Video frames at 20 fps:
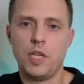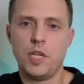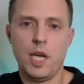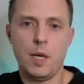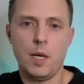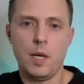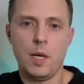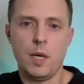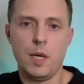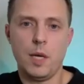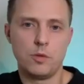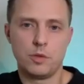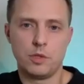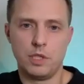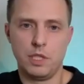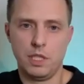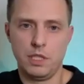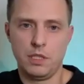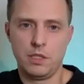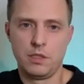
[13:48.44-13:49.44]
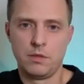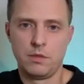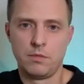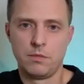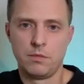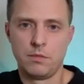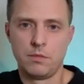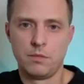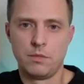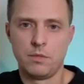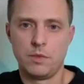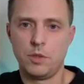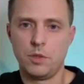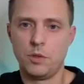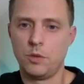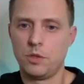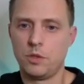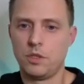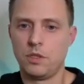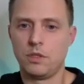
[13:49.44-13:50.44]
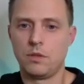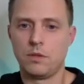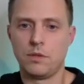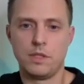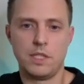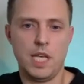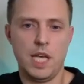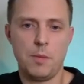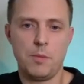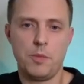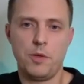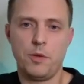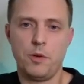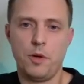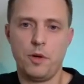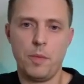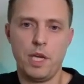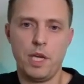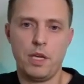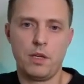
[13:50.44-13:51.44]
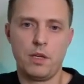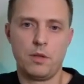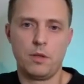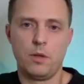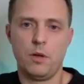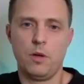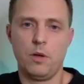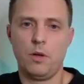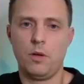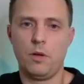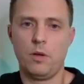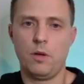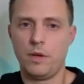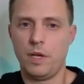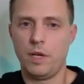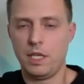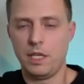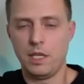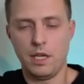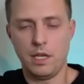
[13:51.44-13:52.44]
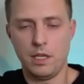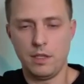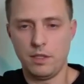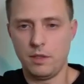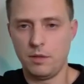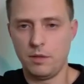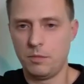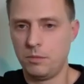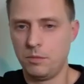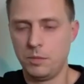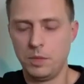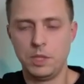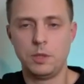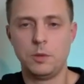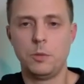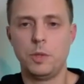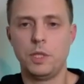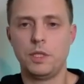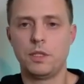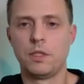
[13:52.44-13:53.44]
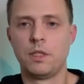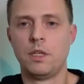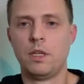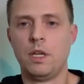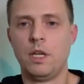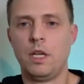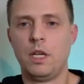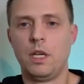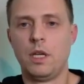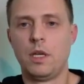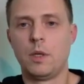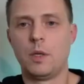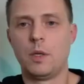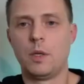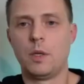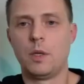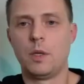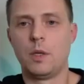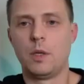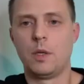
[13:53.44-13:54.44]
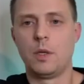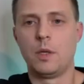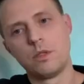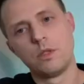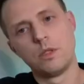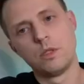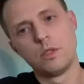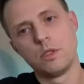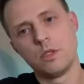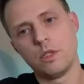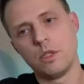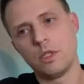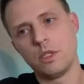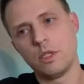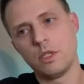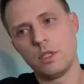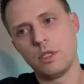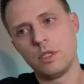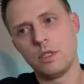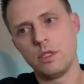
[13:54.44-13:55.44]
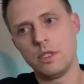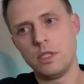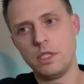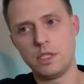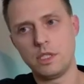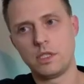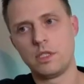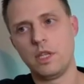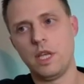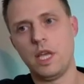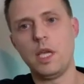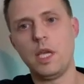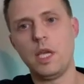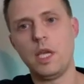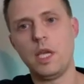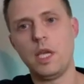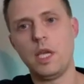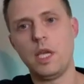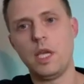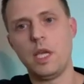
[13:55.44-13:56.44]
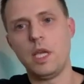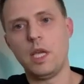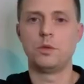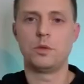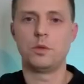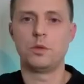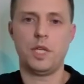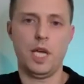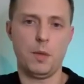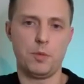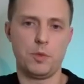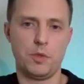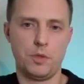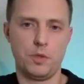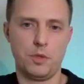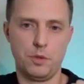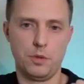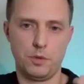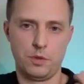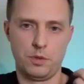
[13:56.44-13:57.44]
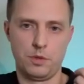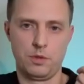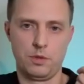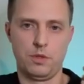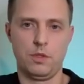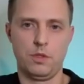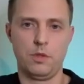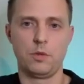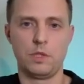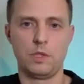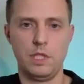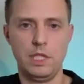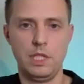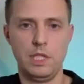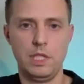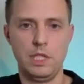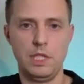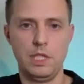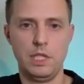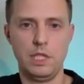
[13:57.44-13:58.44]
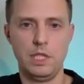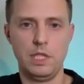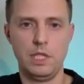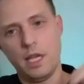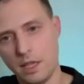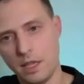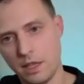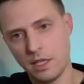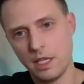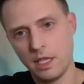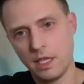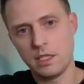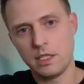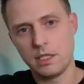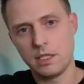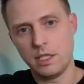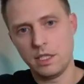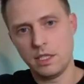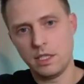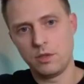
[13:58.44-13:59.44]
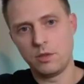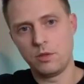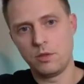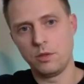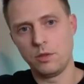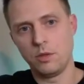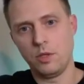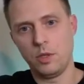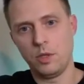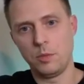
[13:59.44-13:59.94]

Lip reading: capture those leads using Zapier or Make or any other middleware, which is able to capture those leads and then send to